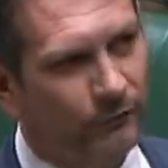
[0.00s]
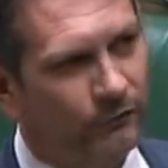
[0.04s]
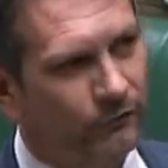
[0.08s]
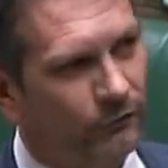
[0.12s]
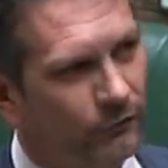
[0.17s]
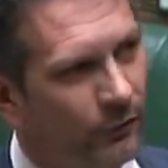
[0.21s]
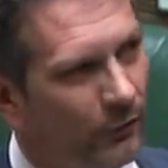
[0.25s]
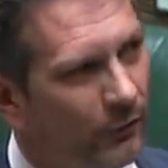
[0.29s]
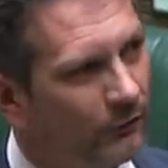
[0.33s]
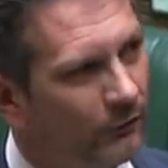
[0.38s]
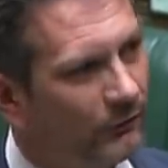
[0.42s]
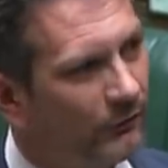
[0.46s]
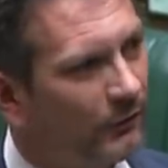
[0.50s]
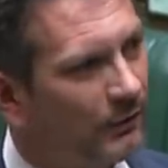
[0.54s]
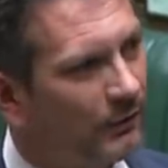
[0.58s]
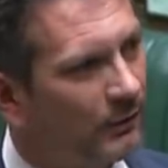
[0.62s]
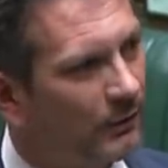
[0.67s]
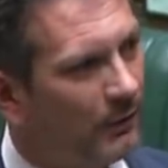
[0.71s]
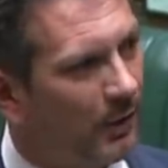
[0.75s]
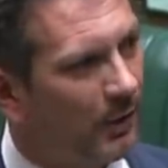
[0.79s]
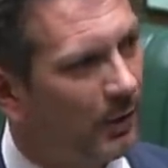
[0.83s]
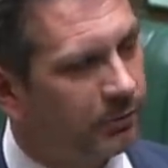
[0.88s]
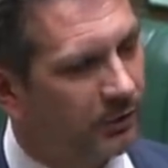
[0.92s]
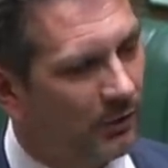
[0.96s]
should
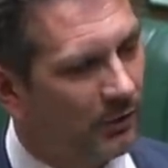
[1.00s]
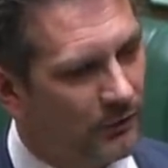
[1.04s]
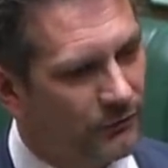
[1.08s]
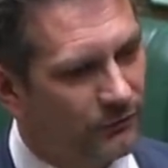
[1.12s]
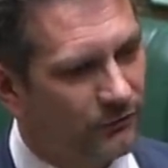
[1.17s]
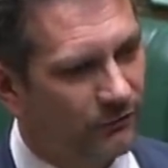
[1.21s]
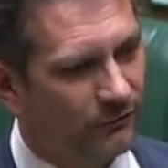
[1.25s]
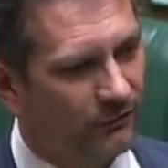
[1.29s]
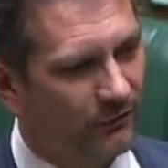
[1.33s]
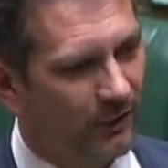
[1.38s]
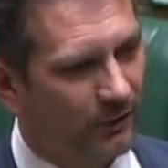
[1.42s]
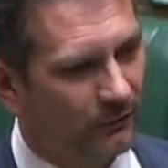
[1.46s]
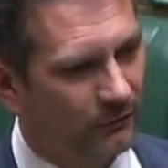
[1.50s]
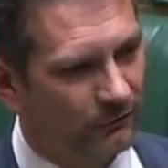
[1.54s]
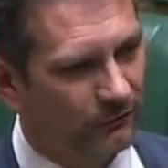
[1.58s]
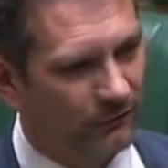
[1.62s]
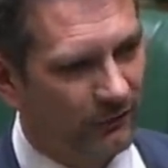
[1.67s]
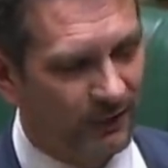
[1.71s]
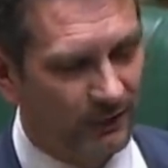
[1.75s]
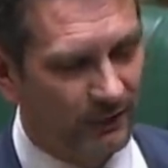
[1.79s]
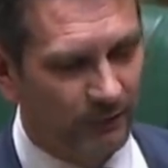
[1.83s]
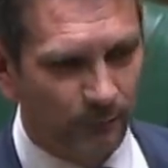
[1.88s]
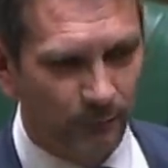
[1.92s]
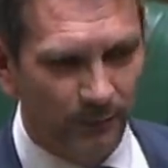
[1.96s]
approach such
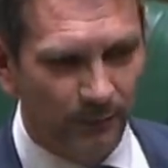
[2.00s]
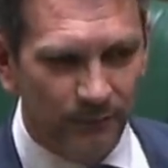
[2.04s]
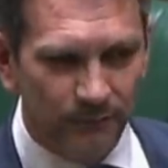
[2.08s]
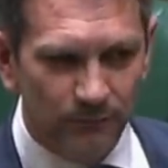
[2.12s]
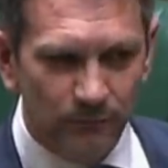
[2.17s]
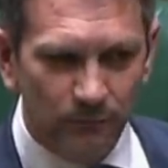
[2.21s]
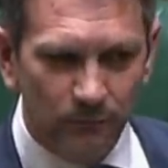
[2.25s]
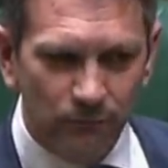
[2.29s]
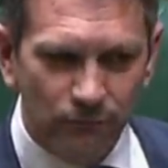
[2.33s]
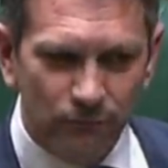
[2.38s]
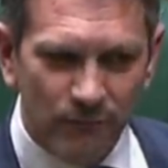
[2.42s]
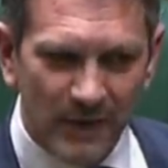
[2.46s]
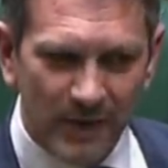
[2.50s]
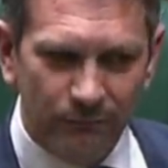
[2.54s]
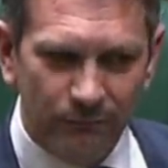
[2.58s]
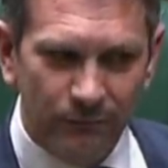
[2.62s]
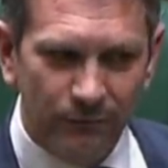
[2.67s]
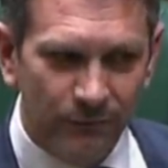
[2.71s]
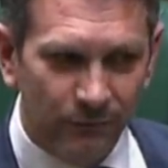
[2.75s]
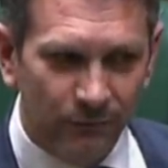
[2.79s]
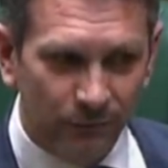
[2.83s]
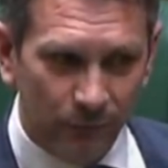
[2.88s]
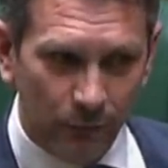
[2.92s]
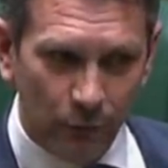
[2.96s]
things with
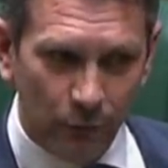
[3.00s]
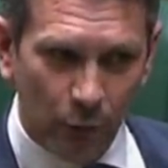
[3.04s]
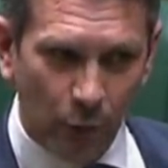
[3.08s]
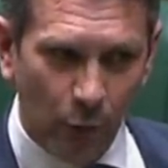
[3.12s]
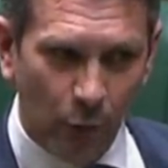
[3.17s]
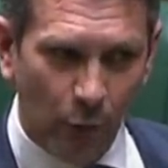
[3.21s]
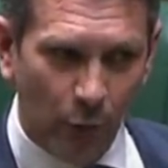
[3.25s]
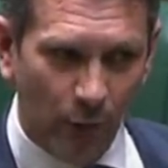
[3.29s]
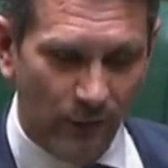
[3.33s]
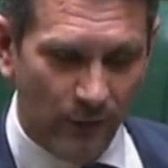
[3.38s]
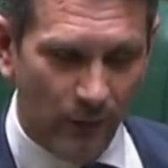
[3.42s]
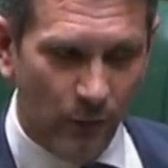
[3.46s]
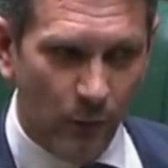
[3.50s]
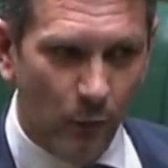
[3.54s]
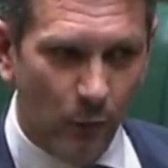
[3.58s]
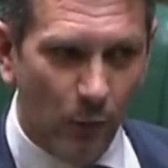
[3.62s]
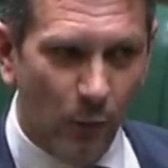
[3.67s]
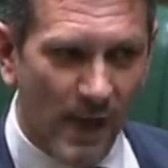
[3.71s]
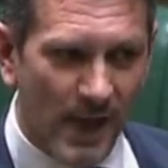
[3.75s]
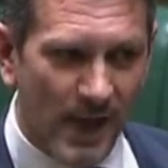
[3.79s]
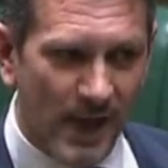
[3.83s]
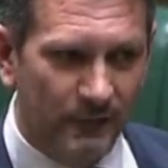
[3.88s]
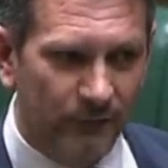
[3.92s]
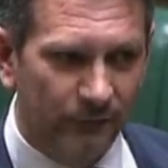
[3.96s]
reverence and awe and an
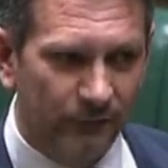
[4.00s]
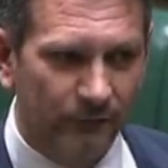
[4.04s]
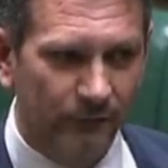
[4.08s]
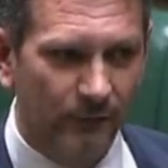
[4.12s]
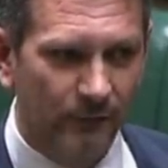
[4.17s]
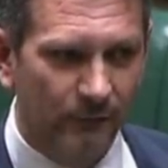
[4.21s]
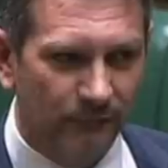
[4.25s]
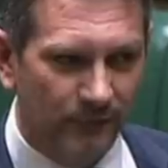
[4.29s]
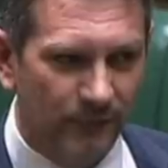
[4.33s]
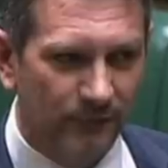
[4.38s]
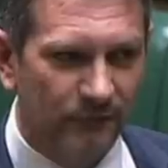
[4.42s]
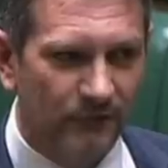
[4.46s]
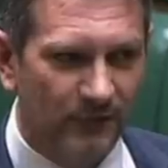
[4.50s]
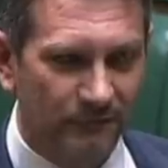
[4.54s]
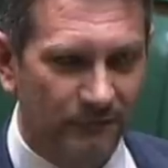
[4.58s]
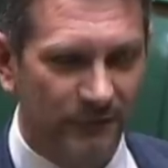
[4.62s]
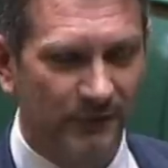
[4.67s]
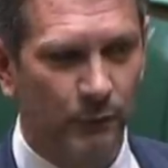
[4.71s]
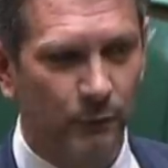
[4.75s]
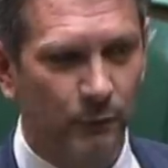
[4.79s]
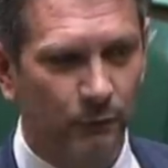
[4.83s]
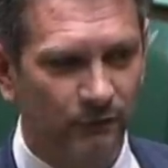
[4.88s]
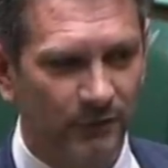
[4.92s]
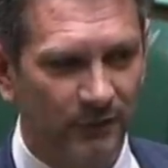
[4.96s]
awareness of the
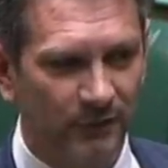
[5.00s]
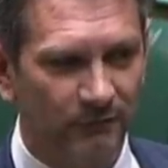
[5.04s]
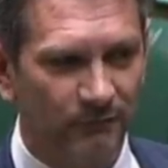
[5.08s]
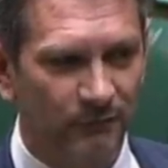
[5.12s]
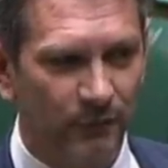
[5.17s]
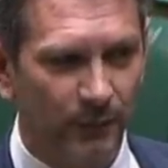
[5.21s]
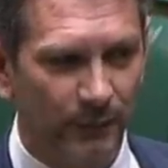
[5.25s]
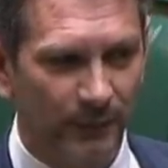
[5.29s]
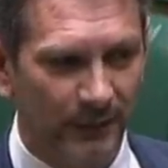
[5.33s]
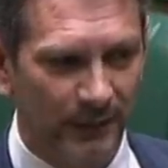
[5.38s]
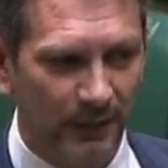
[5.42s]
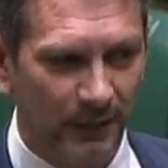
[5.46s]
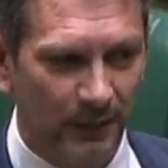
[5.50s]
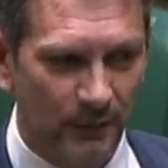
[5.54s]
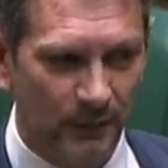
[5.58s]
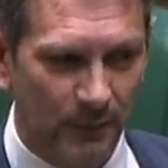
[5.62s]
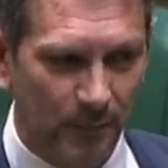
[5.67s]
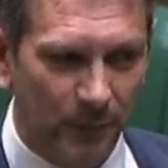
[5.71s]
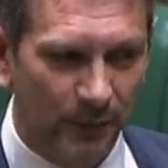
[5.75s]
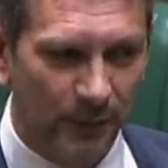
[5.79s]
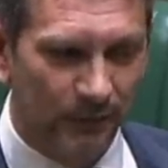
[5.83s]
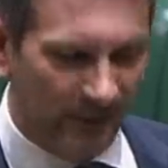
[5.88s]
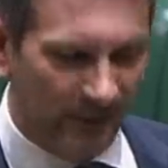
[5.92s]
difficulty of doing it and the